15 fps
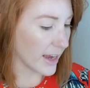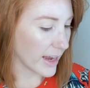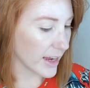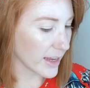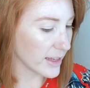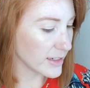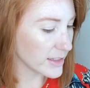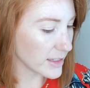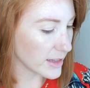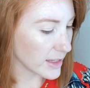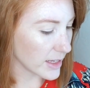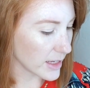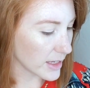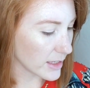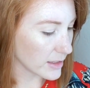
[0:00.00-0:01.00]
and
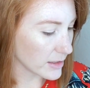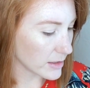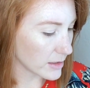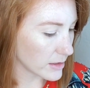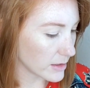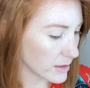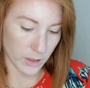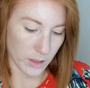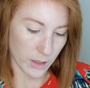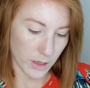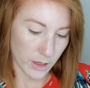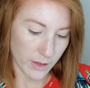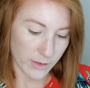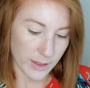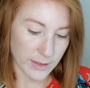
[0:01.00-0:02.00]
these
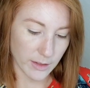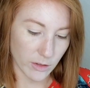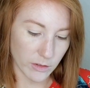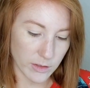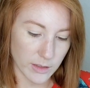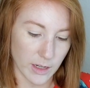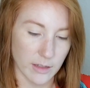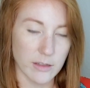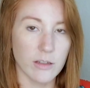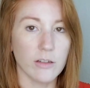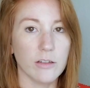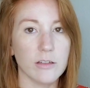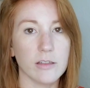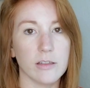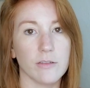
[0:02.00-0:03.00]
little
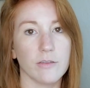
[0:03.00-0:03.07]
stencils